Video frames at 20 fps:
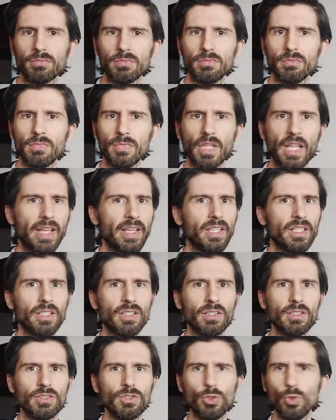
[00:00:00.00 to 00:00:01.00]
Like,
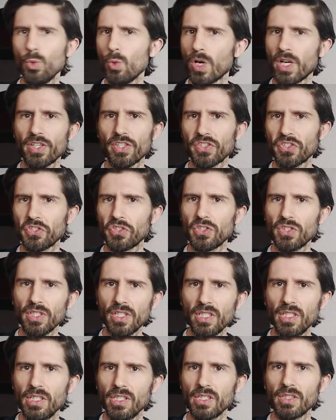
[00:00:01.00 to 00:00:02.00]
you are
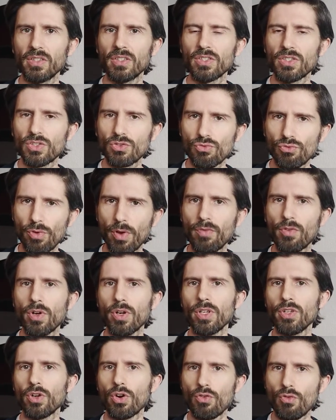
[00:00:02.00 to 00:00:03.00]
seeing this river
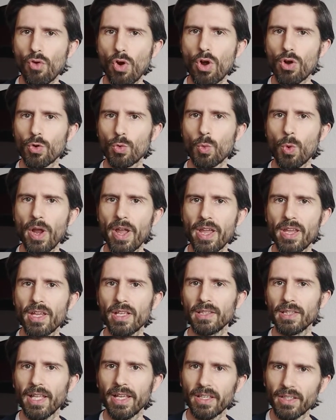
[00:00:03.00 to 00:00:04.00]
in a wrong way.
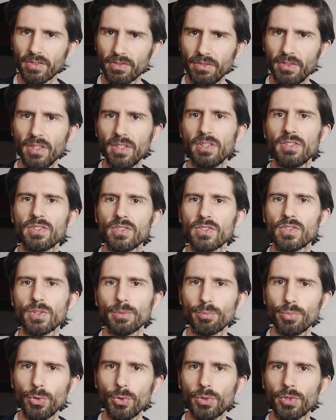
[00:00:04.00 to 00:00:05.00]
Like, this is a
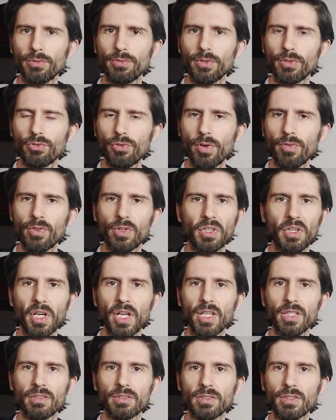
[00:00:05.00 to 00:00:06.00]
beautiful river.
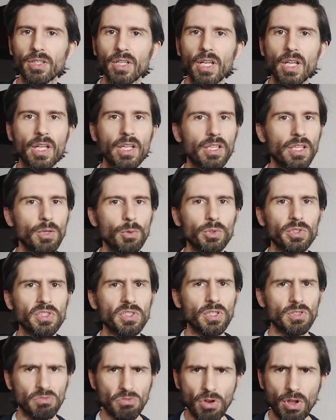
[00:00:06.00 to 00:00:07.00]
And he would
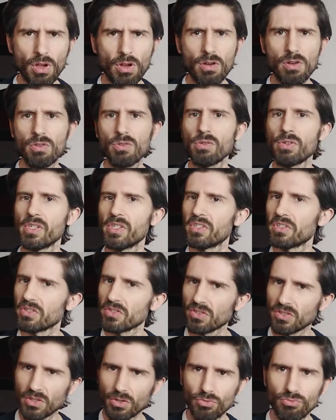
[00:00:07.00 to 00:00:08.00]
say, no, it
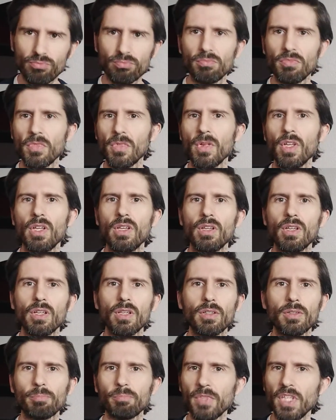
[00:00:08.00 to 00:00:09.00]
is a
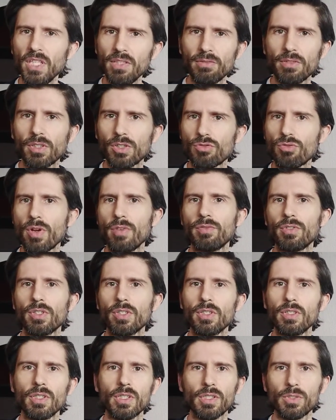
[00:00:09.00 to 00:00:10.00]
evil
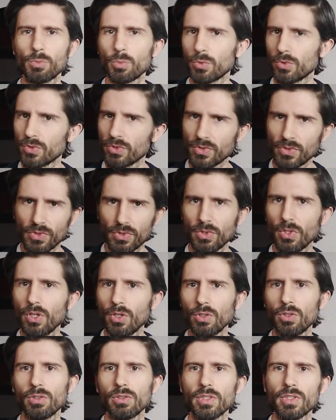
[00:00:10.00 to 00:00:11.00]
river, it was, you know,
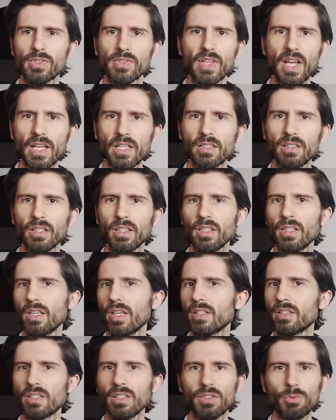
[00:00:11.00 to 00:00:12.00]
it's ugly.
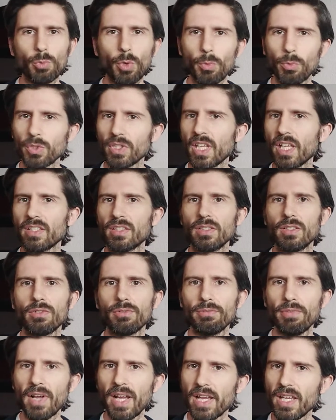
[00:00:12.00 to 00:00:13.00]
And then we would get in a
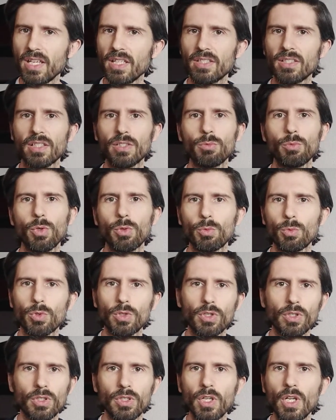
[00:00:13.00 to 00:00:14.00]
fight, and
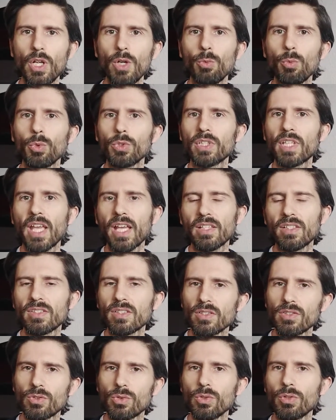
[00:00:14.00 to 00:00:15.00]
would get
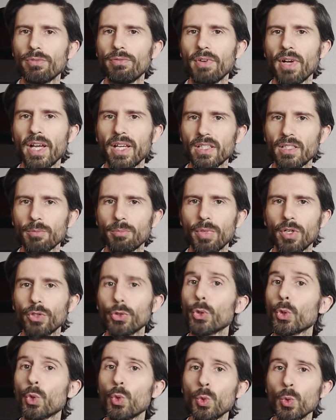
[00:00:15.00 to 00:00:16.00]
into a fight
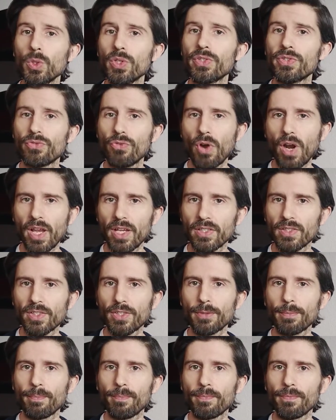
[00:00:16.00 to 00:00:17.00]
about who is
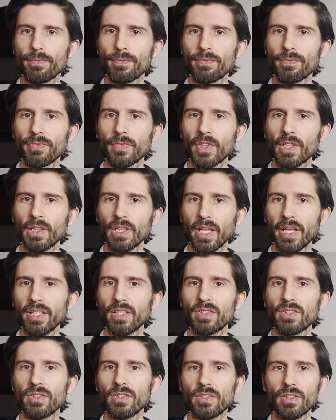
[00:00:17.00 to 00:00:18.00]
right.
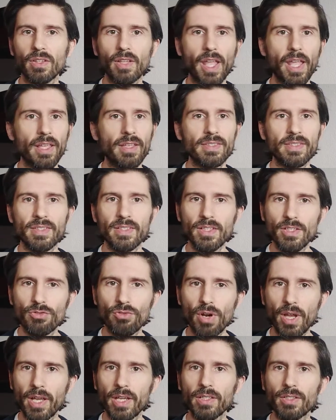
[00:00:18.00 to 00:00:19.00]
Like, is he
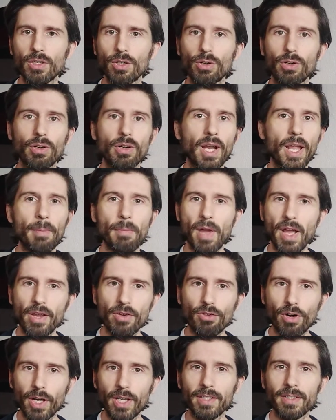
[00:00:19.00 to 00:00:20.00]
right or am I
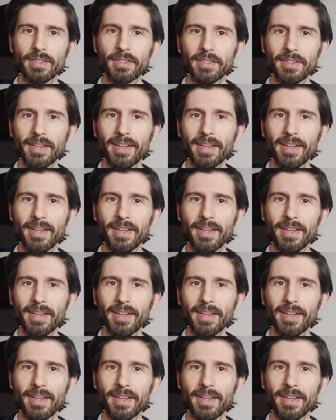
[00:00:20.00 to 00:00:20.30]
right?